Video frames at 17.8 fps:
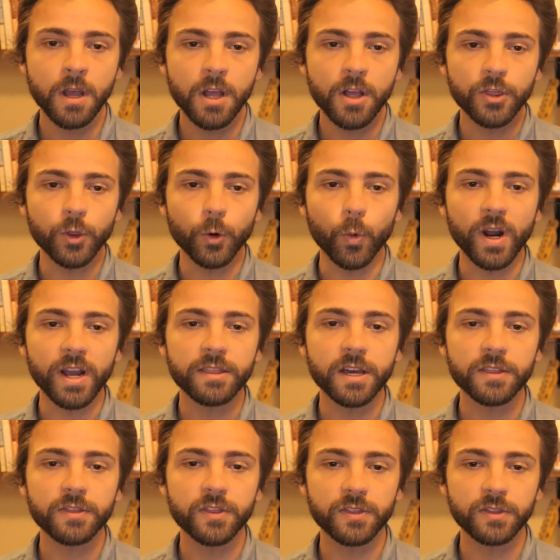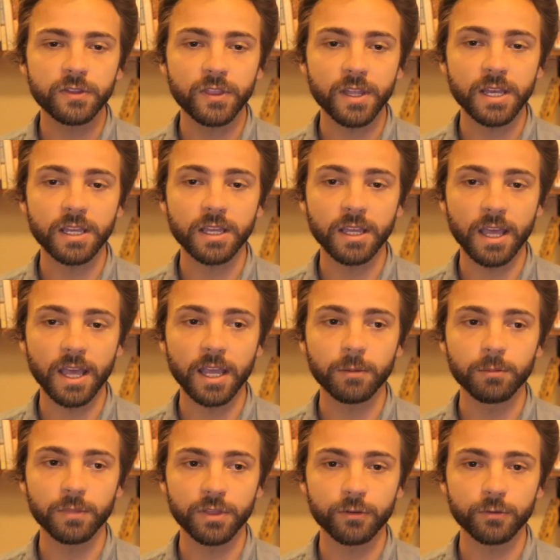The way that thing
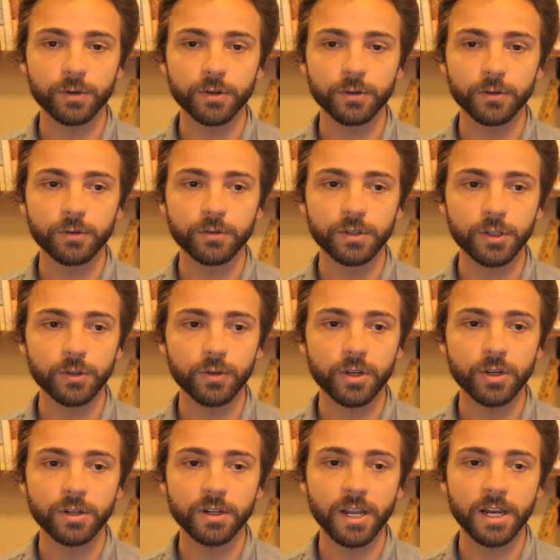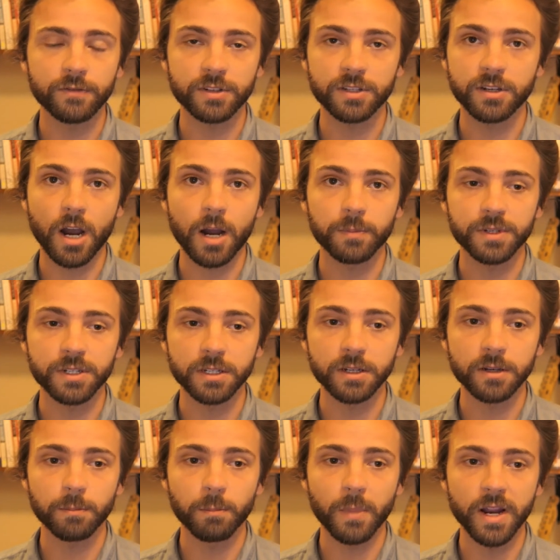came through, you couldn't have stopped
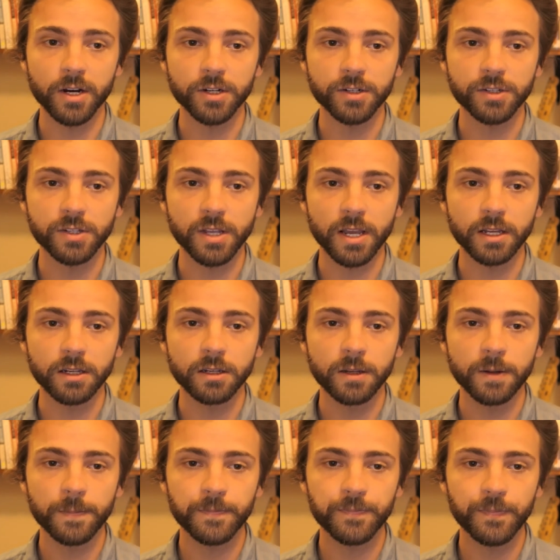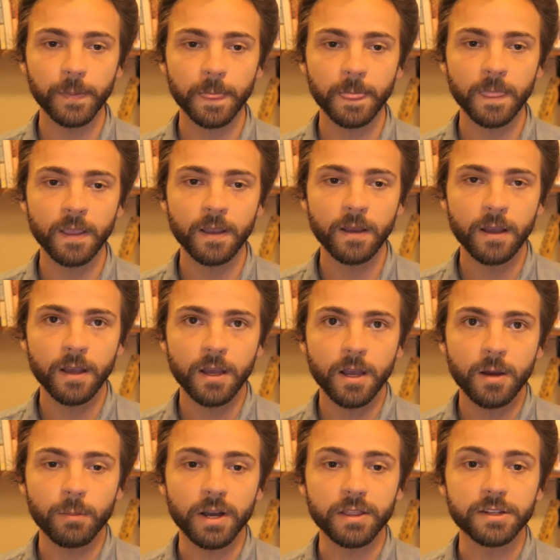it, Mayer said.
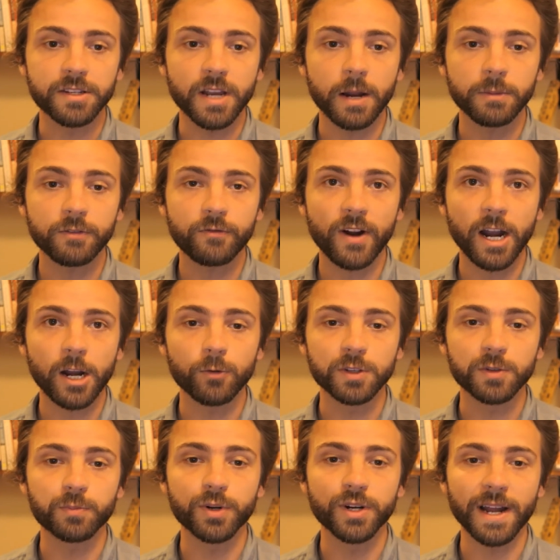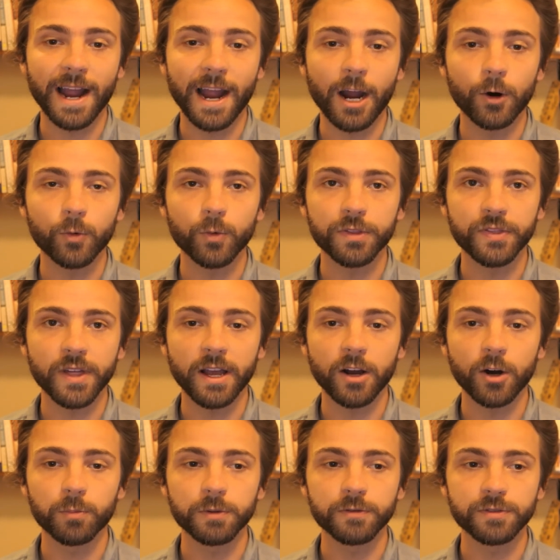By the time the fire was put out with the
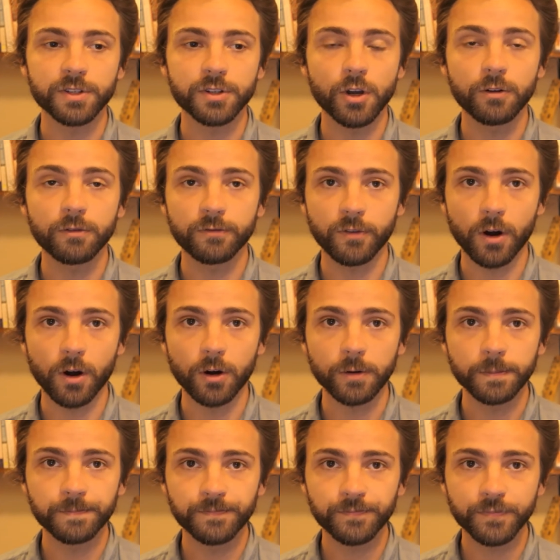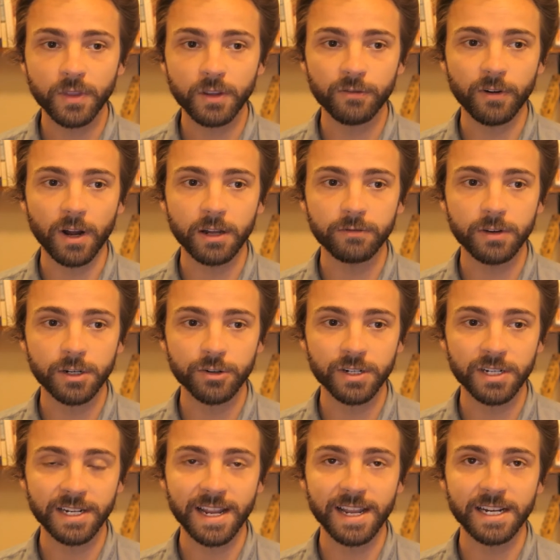help of snowfall,
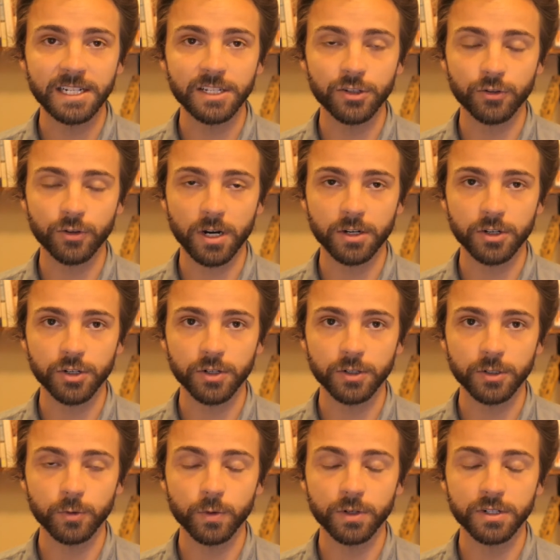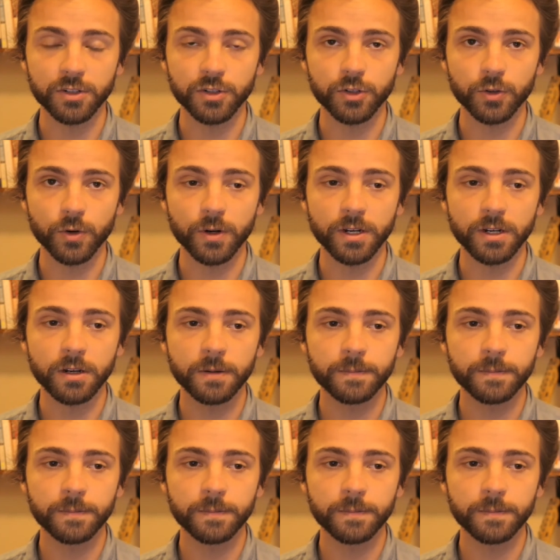580 structures were destroyed.